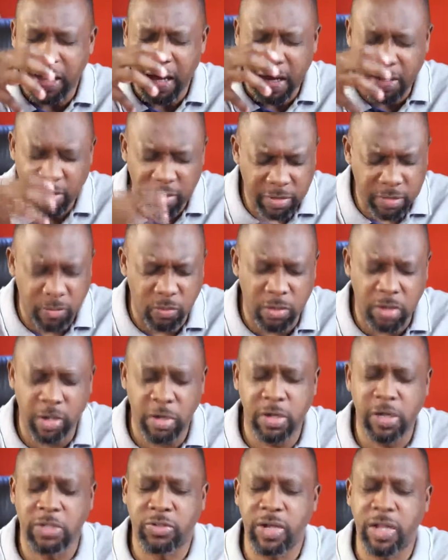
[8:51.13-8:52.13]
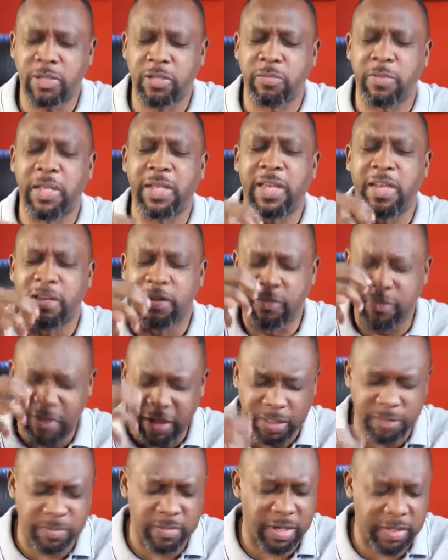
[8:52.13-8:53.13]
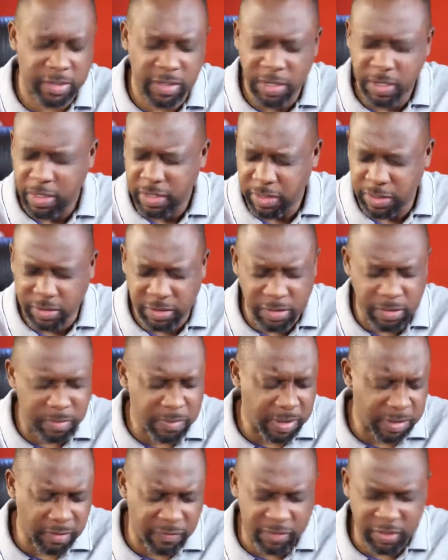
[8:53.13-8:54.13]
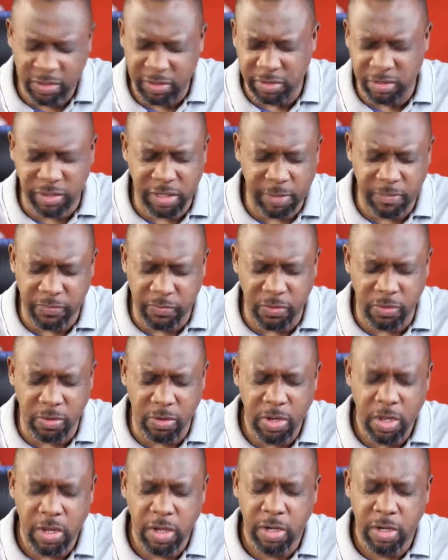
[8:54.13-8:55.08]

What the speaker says: another one and they're trying to make an investment, it's still part of the same flow.